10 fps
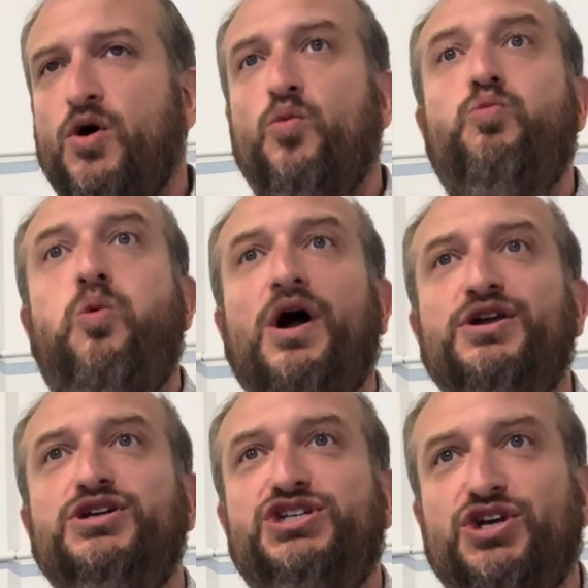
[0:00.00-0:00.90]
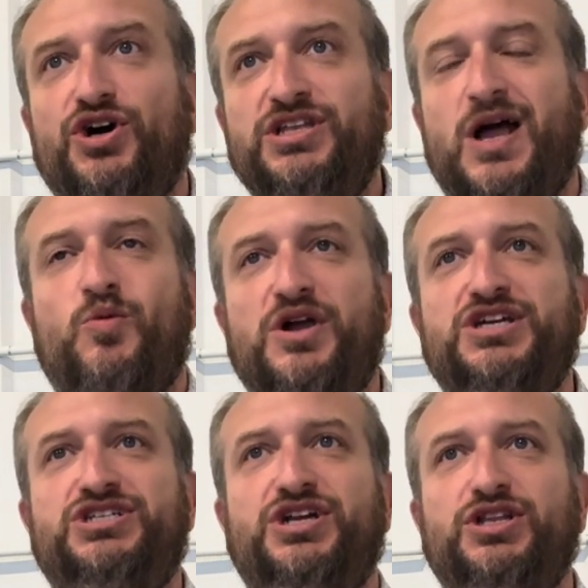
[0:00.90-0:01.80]
what you should and what
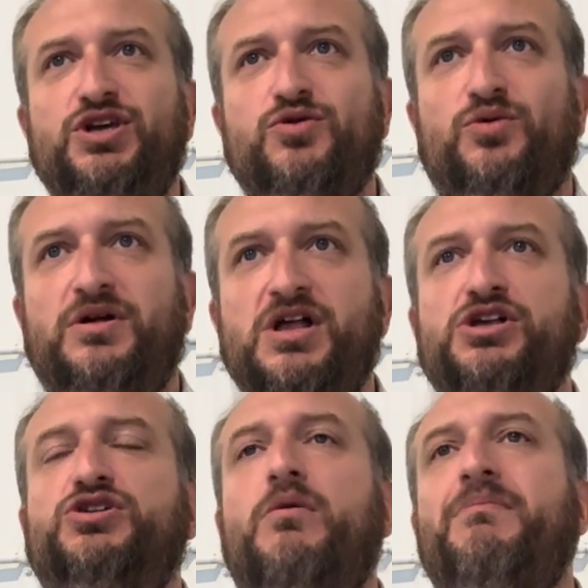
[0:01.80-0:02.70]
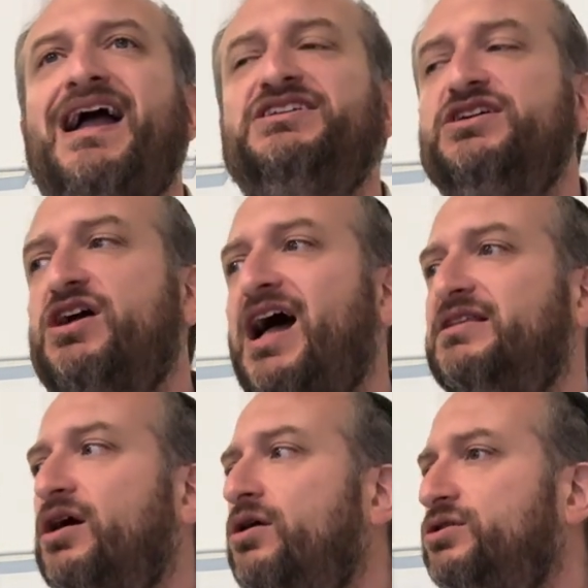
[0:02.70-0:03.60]
you shouldn't do. So imagine
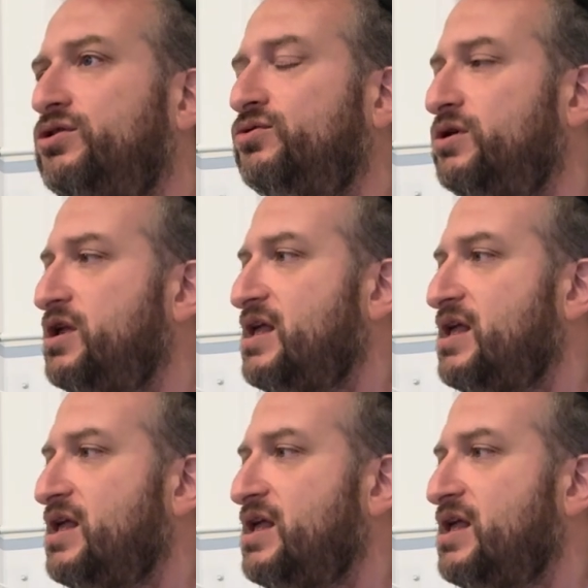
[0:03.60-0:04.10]
God told you,